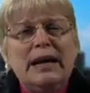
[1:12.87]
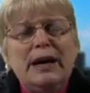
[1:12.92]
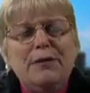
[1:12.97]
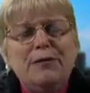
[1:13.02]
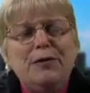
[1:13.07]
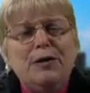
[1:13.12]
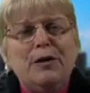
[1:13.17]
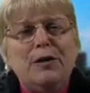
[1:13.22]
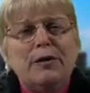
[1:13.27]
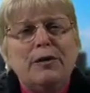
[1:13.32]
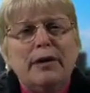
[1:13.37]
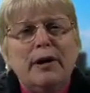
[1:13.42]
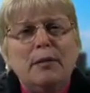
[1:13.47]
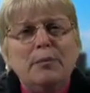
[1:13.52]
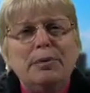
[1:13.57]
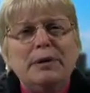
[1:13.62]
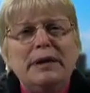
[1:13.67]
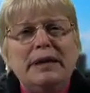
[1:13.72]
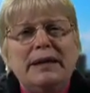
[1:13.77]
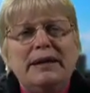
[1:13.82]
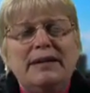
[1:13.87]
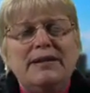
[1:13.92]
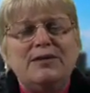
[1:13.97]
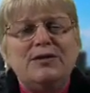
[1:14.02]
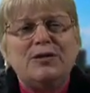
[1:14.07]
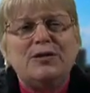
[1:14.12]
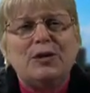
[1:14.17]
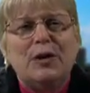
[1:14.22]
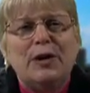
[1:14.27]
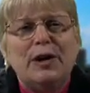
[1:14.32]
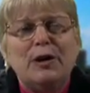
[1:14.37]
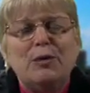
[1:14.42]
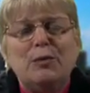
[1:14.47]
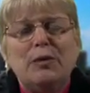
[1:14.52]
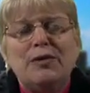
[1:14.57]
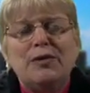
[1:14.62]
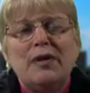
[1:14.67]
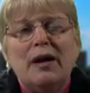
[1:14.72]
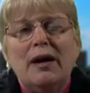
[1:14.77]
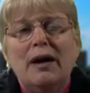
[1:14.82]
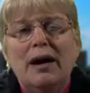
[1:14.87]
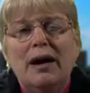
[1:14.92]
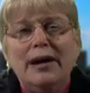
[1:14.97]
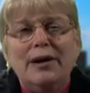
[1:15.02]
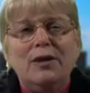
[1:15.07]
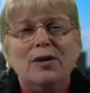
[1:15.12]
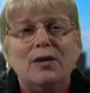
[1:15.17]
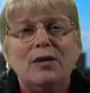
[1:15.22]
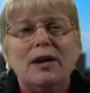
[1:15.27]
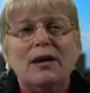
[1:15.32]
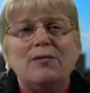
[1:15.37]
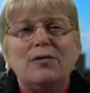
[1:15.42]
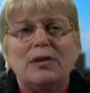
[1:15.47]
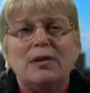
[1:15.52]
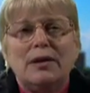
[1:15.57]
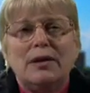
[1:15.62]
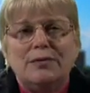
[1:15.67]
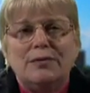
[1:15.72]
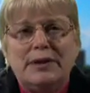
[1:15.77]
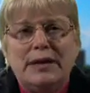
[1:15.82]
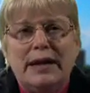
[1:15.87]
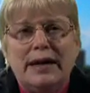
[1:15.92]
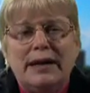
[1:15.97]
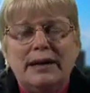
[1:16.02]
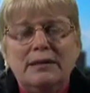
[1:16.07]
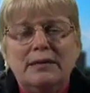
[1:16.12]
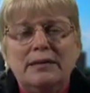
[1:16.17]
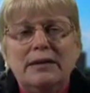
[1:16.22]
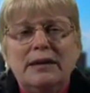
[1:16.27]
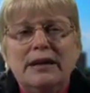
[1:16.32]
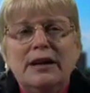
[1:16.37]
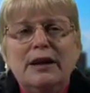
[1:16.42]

If your company is starting with a higher level of debt,